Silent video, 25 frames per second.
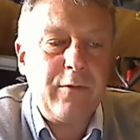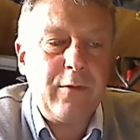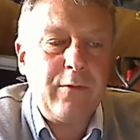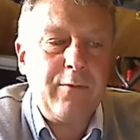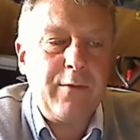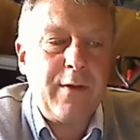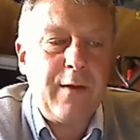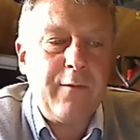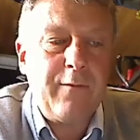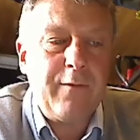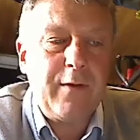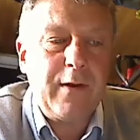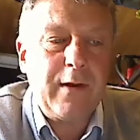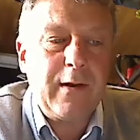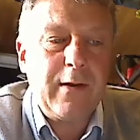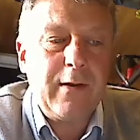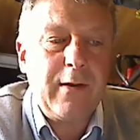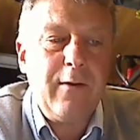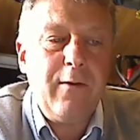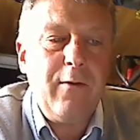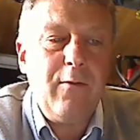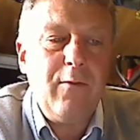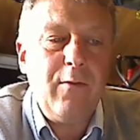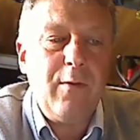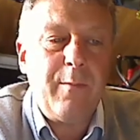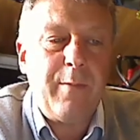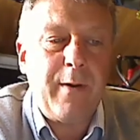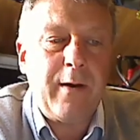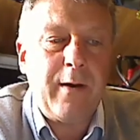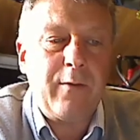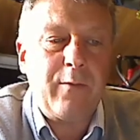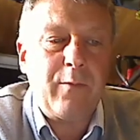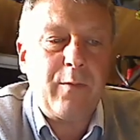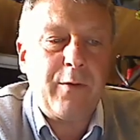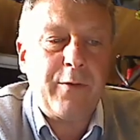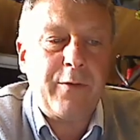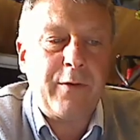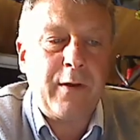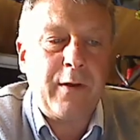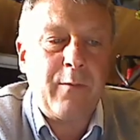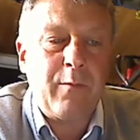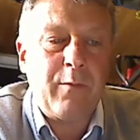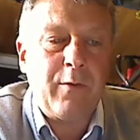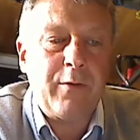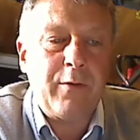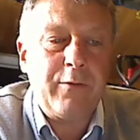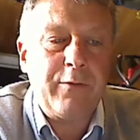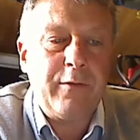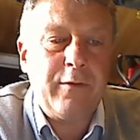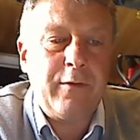don't have a clue about what I
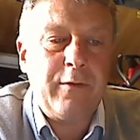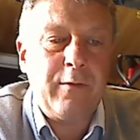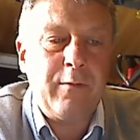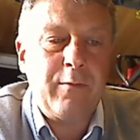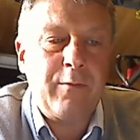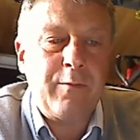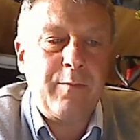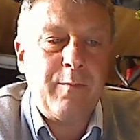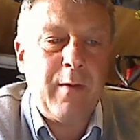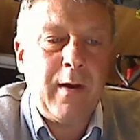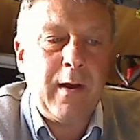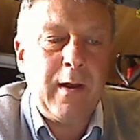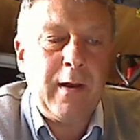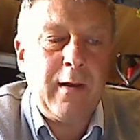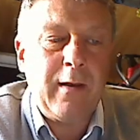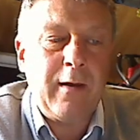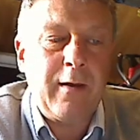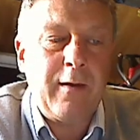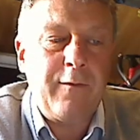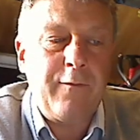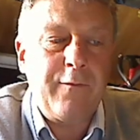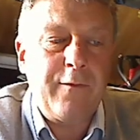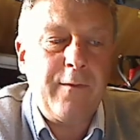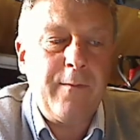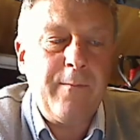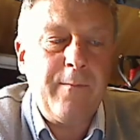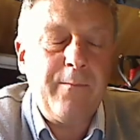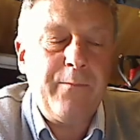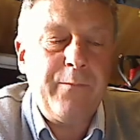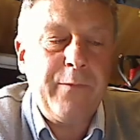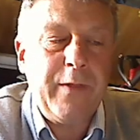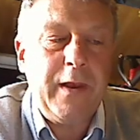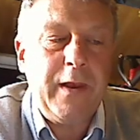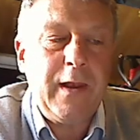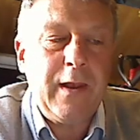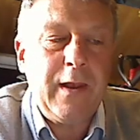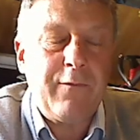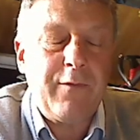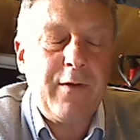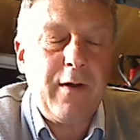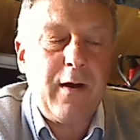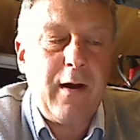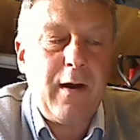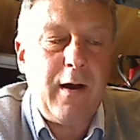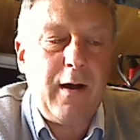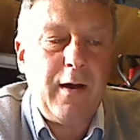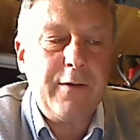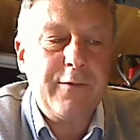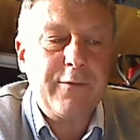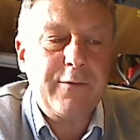want to do with my life. They never
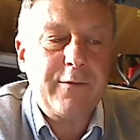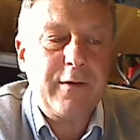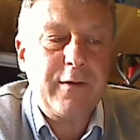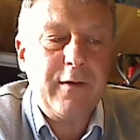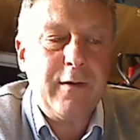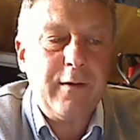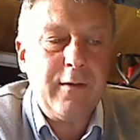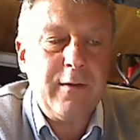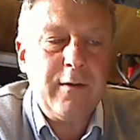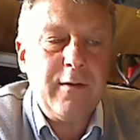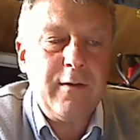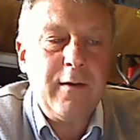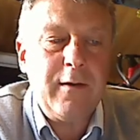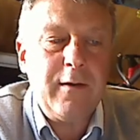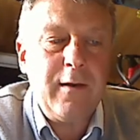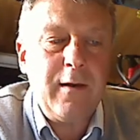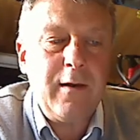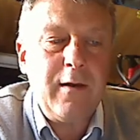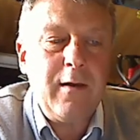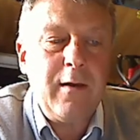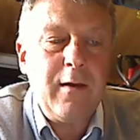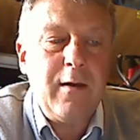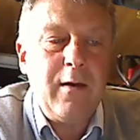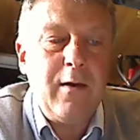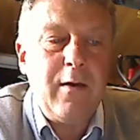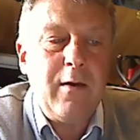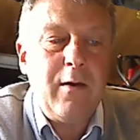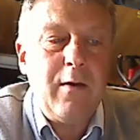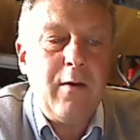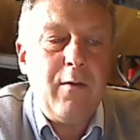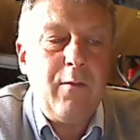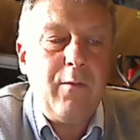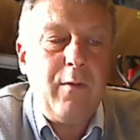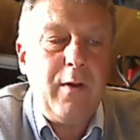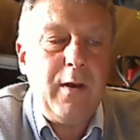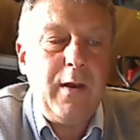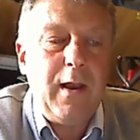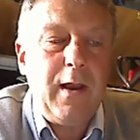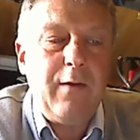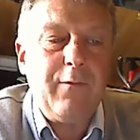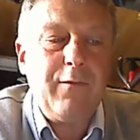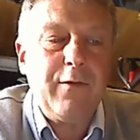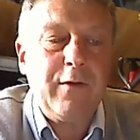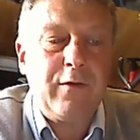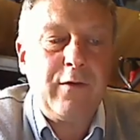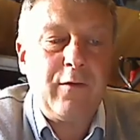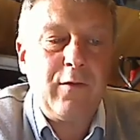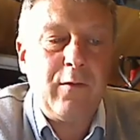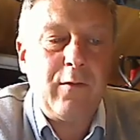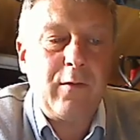ask. We never
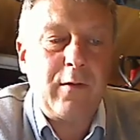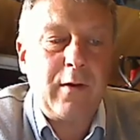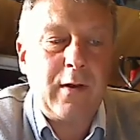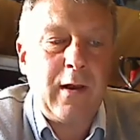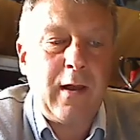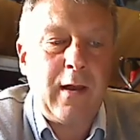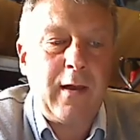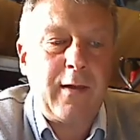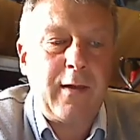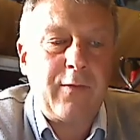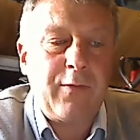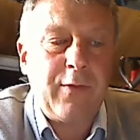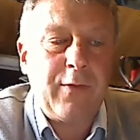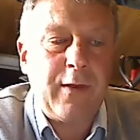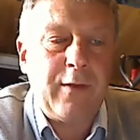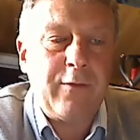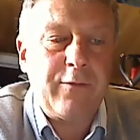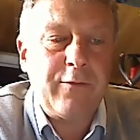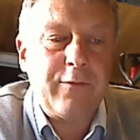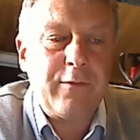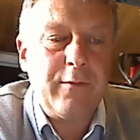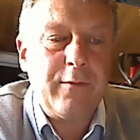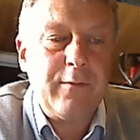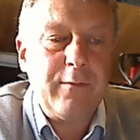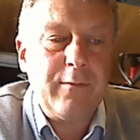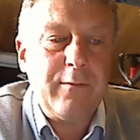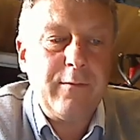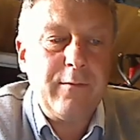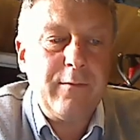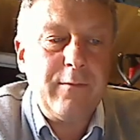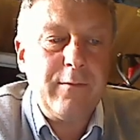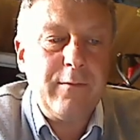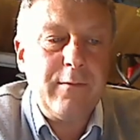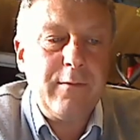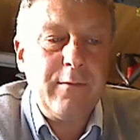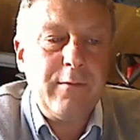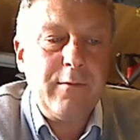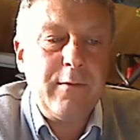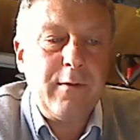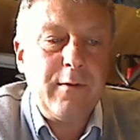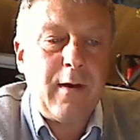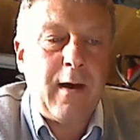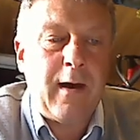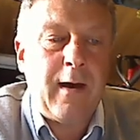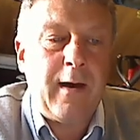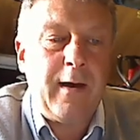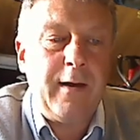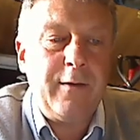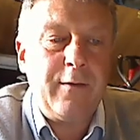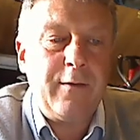talk like this.
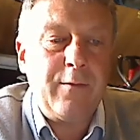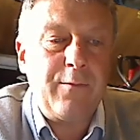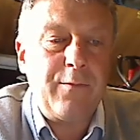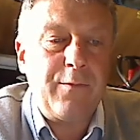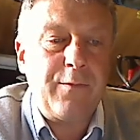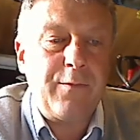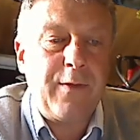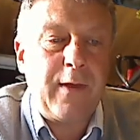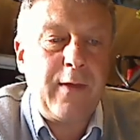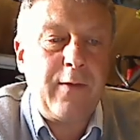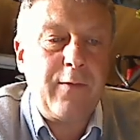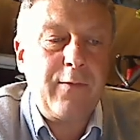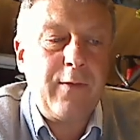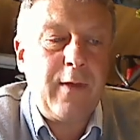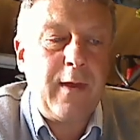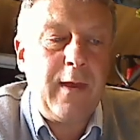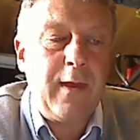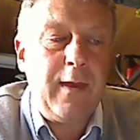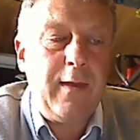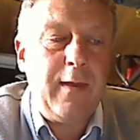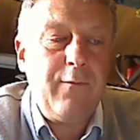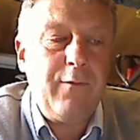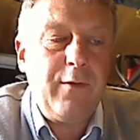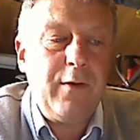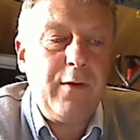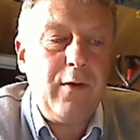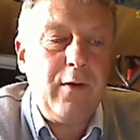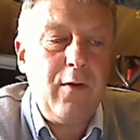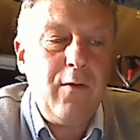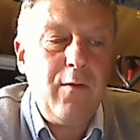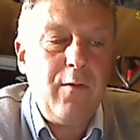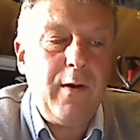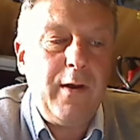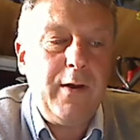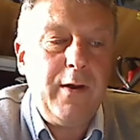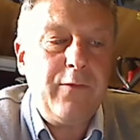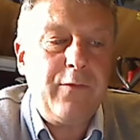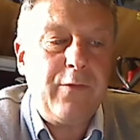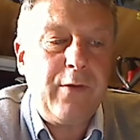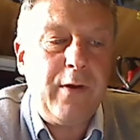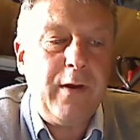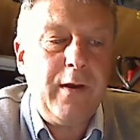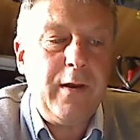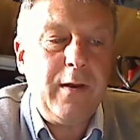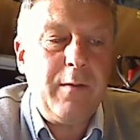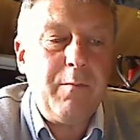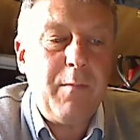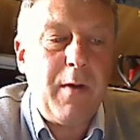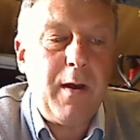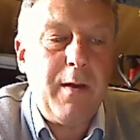I don't think they even know I
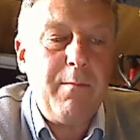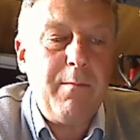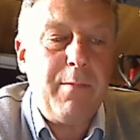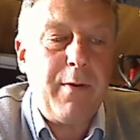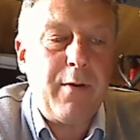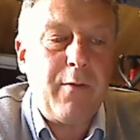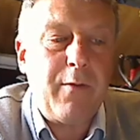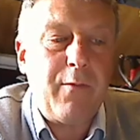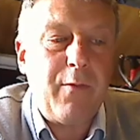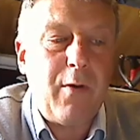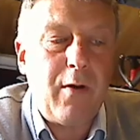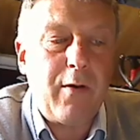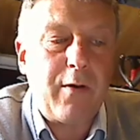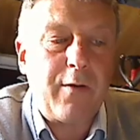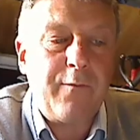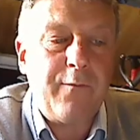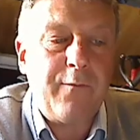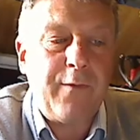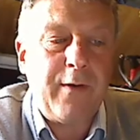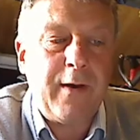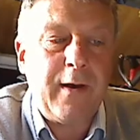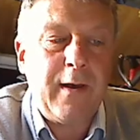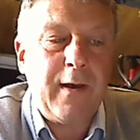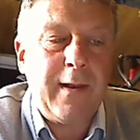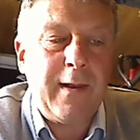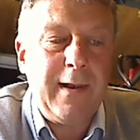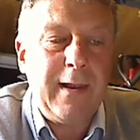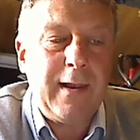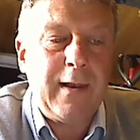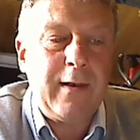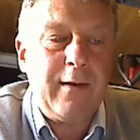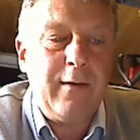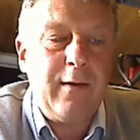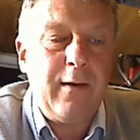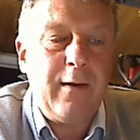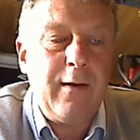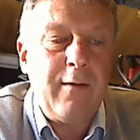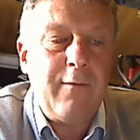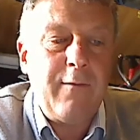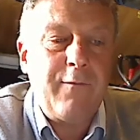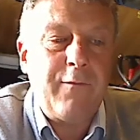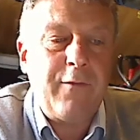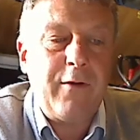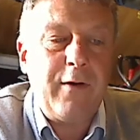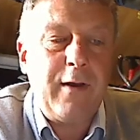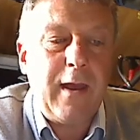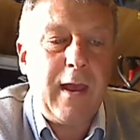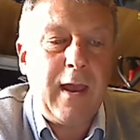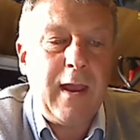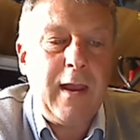traded my baroque violin for
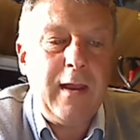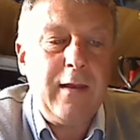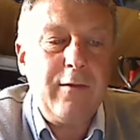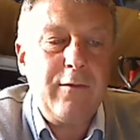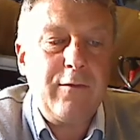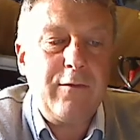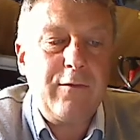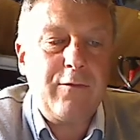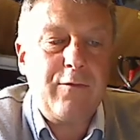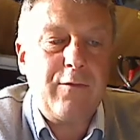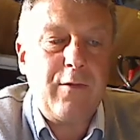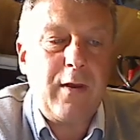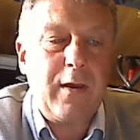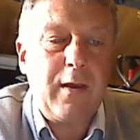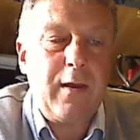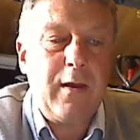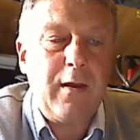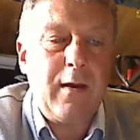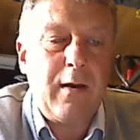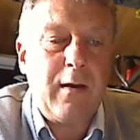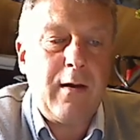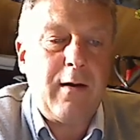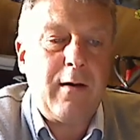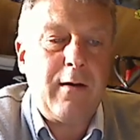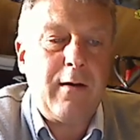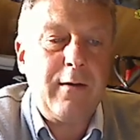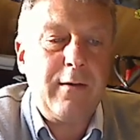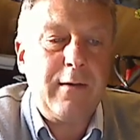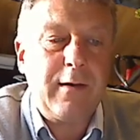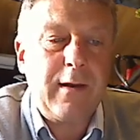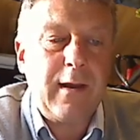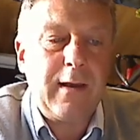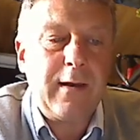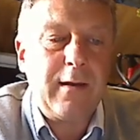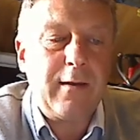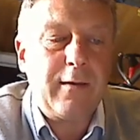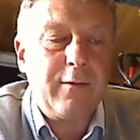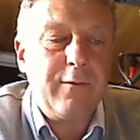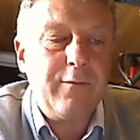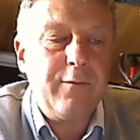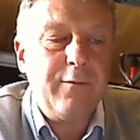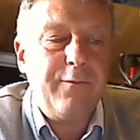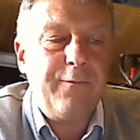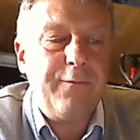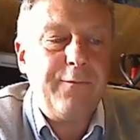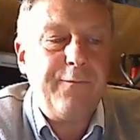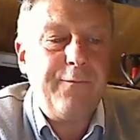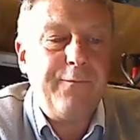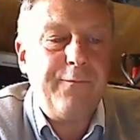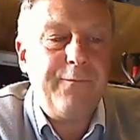an eight string hardangle
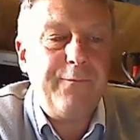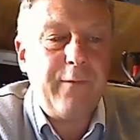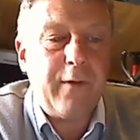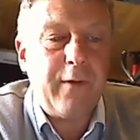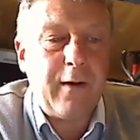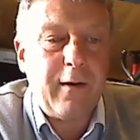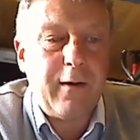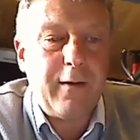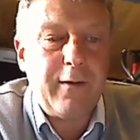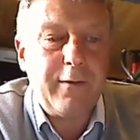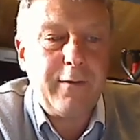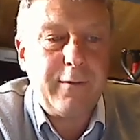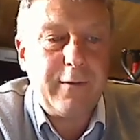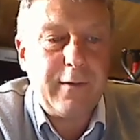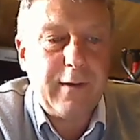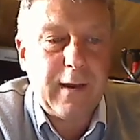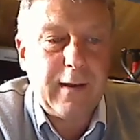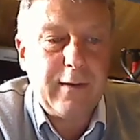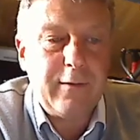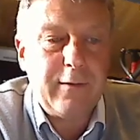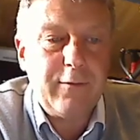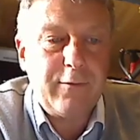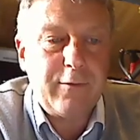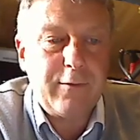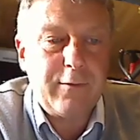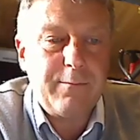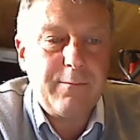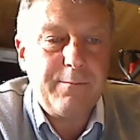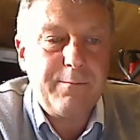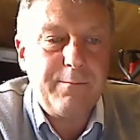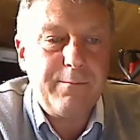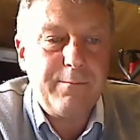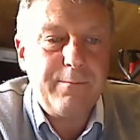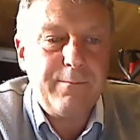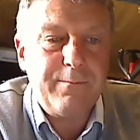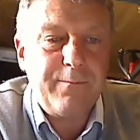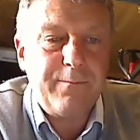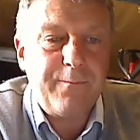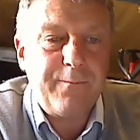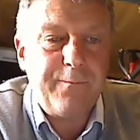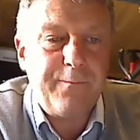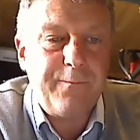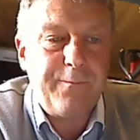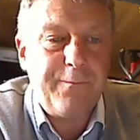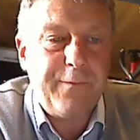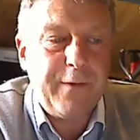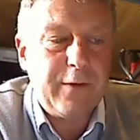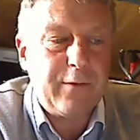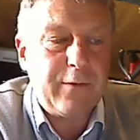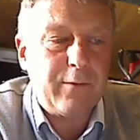Hardanger
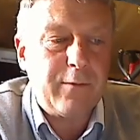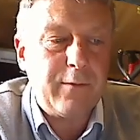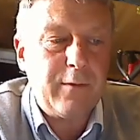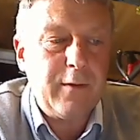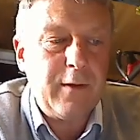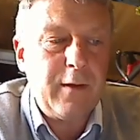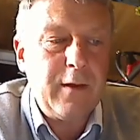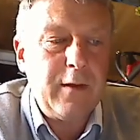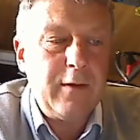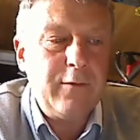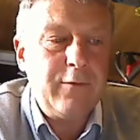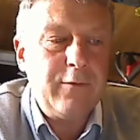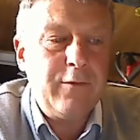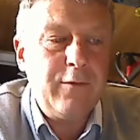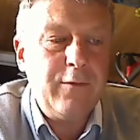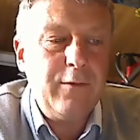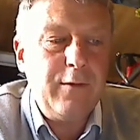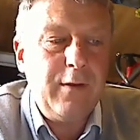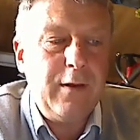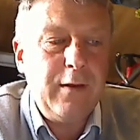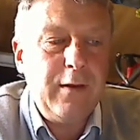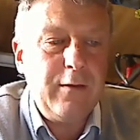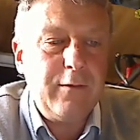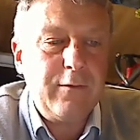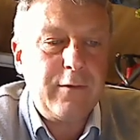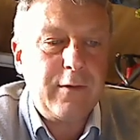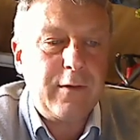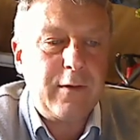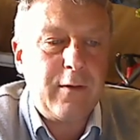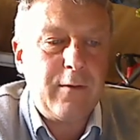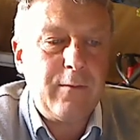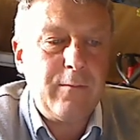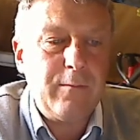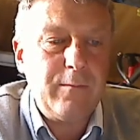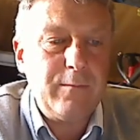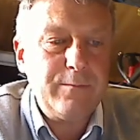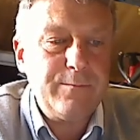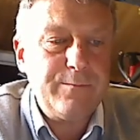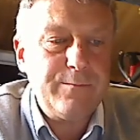Fiddle two years ago.